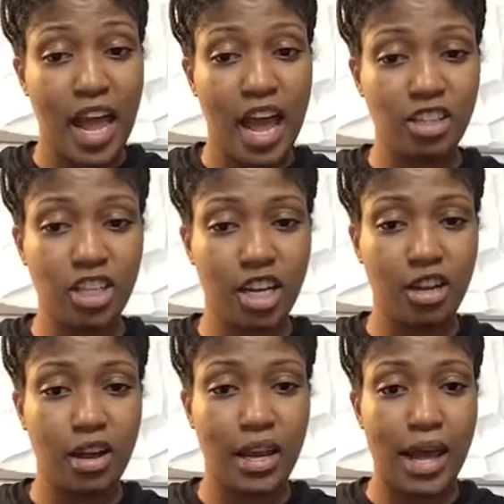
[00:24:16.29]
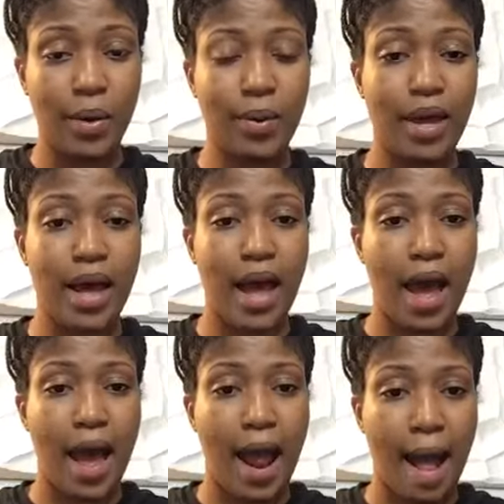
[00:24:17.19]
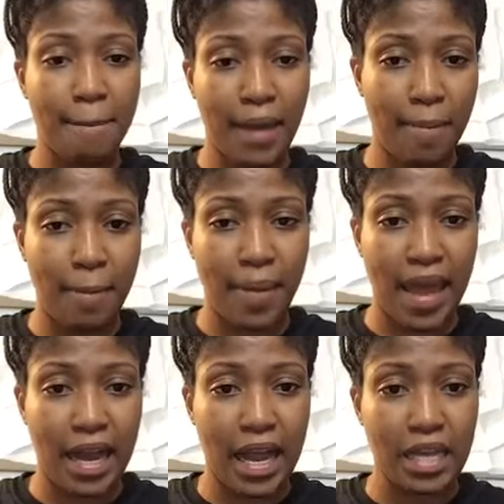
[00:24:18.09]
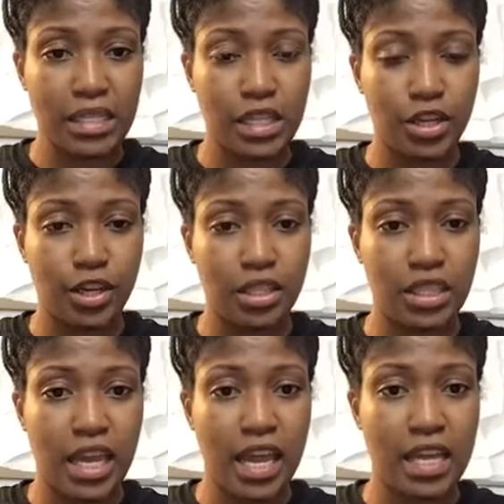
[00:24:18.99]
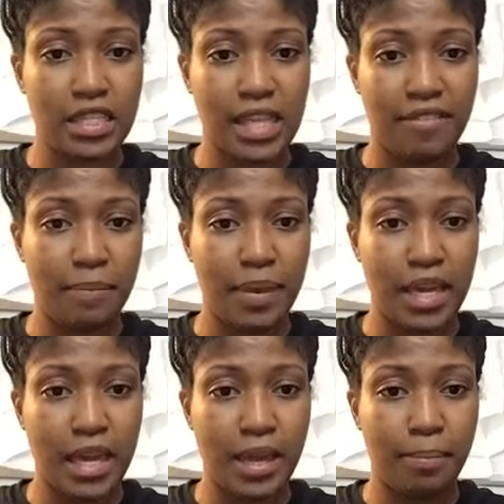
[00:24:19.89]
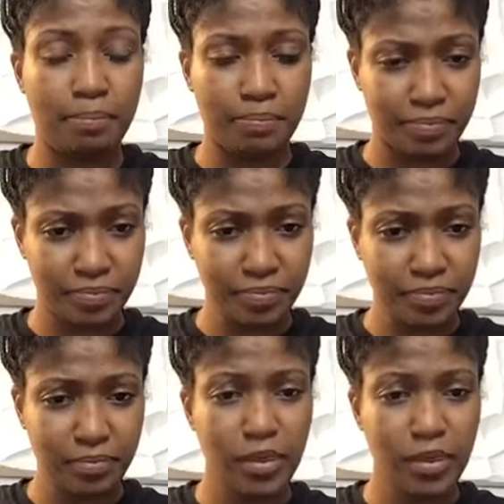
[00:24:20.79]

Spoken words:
But I'll check y'all out. I'm coming back next Thursday at 7 p.m.